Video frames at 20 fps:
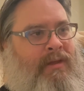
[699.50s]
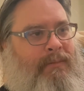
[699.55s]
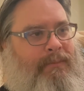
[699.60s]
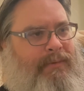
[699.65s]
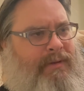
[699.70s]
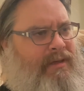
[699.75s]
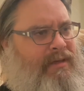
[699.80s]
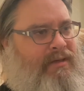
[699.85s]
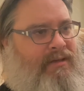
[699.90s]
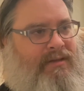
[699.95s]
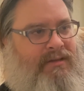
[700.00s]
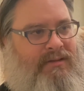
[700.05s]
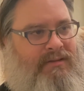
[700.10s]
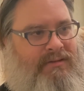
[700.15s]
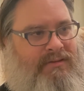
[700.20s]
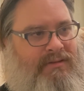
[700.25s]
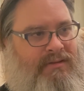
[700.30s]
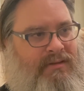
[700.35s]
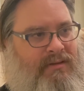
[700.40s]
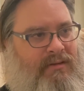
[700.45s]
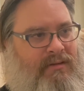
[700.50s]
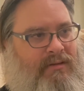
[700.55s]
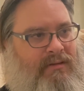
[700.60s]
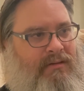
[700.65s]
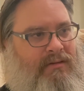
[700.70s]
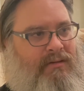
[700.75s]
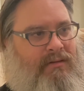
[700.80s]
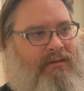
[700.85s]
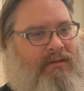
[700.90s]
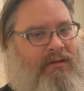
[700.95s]
because
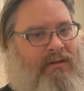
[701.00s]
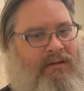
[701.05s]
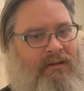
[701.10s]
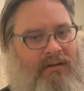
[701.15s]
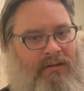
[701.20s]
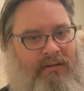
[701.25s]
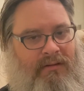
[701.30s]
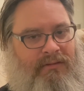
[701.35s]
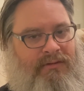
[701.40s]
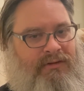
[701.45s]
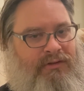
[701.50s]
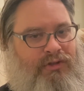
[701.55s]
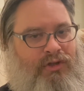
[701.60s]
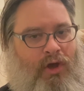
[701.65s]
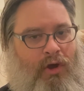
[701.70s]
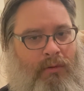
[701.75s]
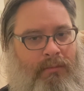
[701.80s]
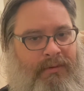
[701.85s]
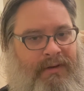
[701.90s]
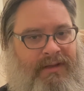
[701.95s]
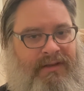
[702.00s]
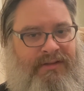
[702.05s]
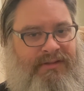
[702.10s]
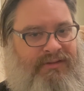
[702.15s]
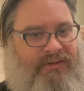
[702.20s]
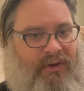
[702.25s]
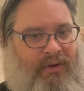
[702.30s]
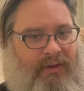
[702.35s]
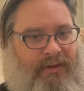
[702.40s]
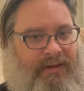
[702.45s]
nobody
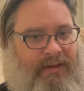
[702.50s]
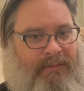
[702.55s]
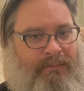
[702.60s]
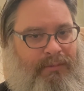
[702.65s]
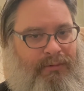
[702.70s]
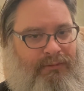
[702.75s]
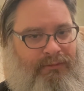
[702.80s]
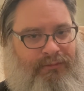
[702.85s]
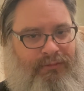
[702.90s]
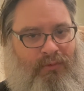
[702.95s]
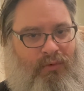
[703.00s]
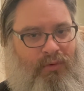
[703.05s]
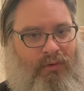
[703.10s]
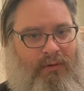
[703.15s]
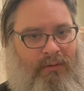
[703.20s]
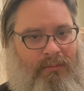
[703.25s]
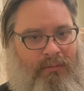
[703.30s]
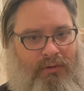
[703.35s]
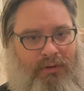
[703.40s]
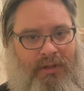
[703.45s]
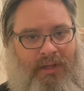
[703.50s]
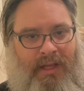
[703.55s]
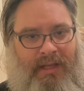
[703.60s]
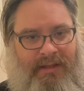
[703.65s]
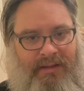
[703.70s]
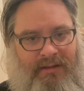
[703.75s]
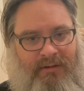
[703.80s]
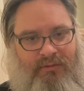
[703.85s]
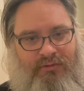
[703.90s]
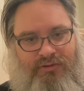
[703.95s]
saw them perform, or
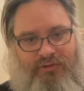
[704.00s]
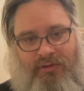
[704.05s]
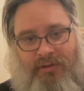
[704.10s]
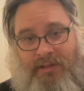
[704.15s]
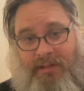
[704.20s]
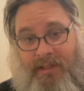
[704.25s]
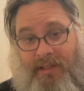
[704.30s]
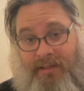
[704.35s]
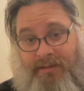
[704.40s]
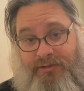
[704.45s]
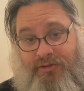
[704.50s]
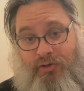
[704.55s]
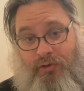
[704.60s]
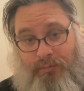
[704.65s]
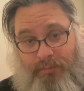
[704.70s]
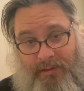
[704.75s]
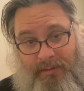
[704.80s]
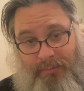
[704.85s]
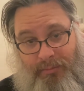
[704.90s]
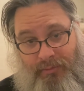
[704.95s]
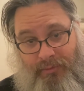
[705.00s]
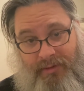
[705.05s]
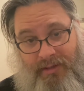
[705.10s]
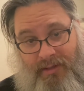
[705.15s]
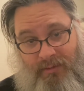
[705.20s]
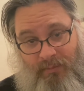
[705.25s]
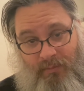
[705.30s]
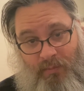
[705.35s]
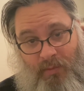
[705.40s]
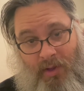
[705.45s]
like there was only like two people
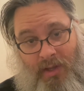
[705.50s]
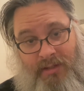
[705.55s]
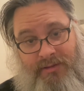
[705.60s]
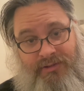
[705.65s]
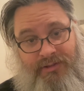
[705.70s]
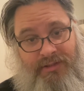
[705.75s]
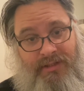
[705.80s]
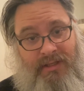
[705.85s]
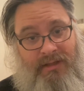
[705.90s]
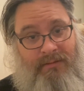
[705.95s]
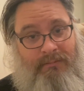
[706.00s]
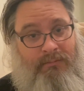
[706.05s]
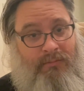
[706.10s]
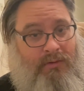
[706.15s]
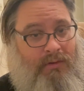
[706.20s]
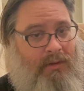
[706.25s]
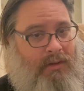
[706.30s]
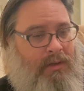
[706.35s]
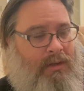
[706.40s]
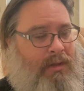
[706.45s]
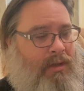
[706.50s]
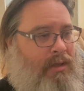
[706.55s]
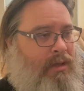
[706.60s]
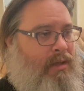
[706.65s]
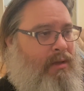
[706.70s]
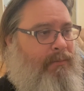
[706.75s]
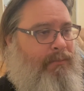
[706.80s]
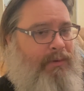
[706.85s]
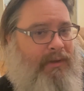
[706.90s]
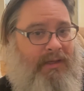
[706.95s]
that watched them
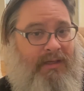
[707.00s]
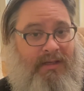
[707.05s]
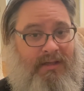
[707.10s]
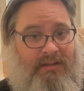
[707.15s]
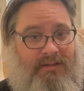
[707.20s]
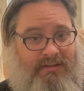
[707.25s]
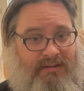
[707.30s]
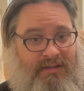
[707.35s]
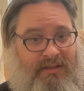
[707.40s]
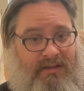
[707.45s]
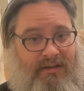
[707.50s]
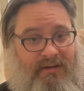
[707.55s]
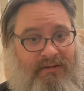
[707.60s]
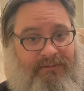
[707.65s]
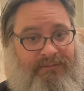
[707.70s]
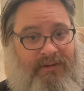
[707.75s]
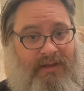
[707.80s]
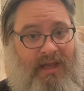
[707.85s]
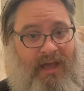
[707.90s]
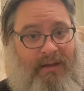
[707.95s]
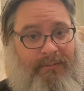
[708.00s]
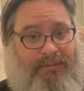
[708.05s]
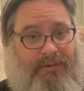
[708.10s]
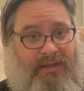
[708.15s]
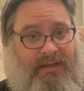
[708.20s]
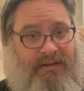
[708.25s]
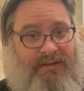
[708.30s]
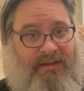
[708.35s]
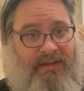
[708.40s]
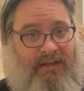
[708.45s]
because of the
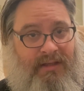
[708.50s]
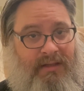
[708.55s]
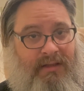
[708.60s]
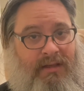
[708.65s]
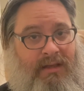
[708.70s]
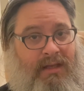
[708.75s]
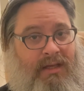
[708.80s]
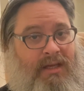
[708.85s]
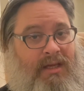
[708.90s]
VIP thing.